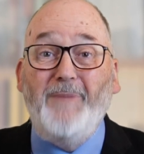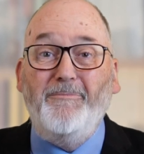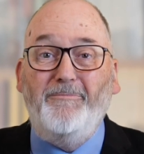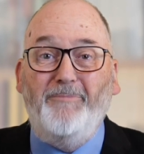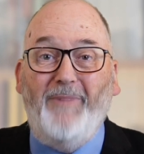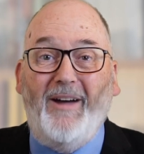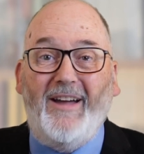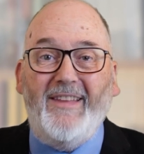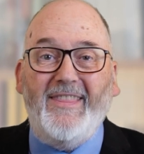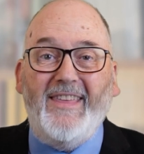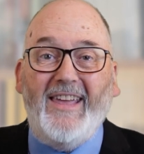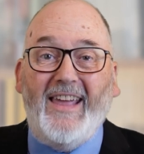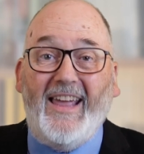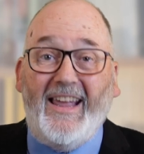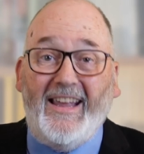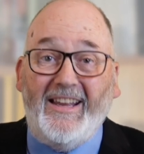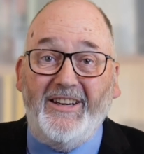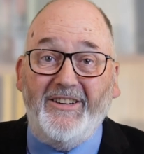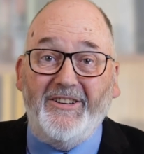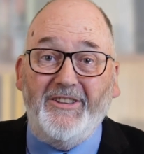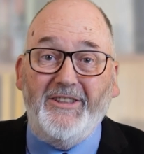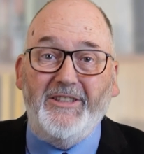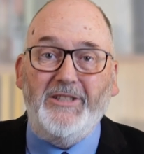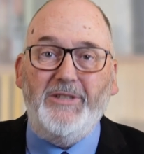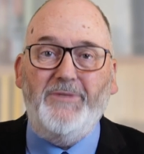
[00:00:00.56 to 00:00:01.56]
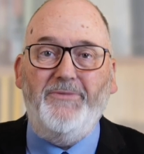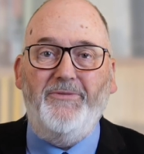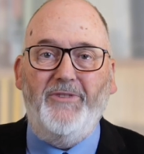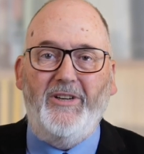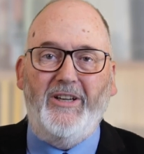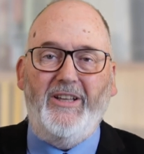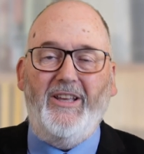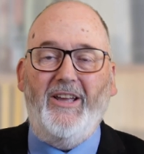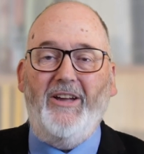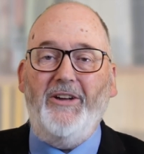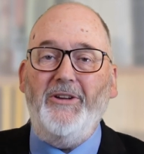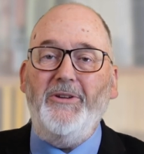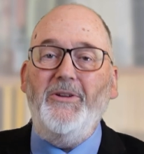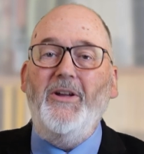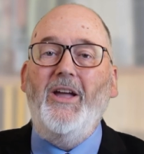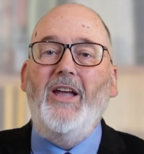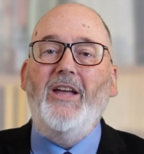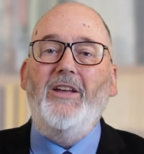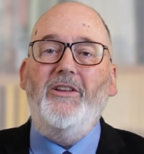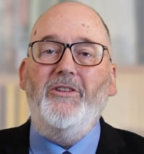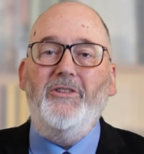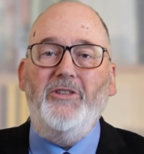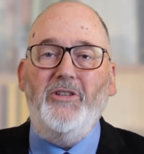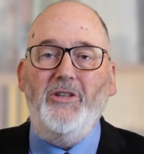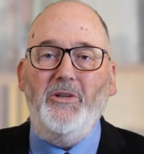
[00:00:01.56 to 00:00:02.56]
By the end of this video,
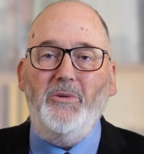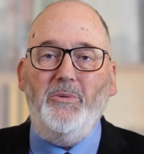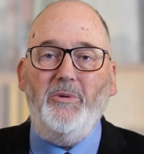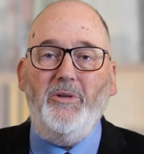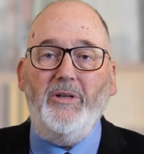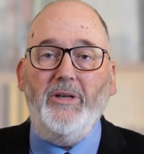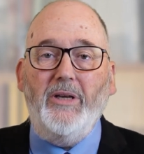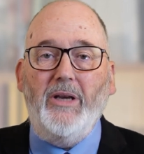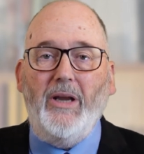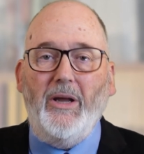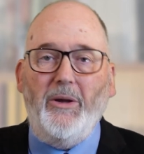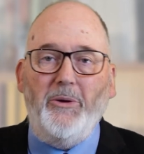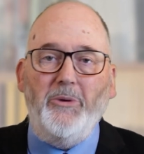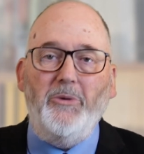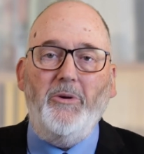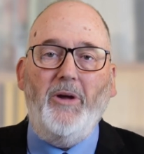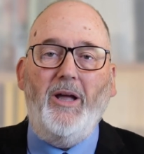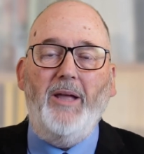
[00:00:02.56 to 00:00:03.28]
you will know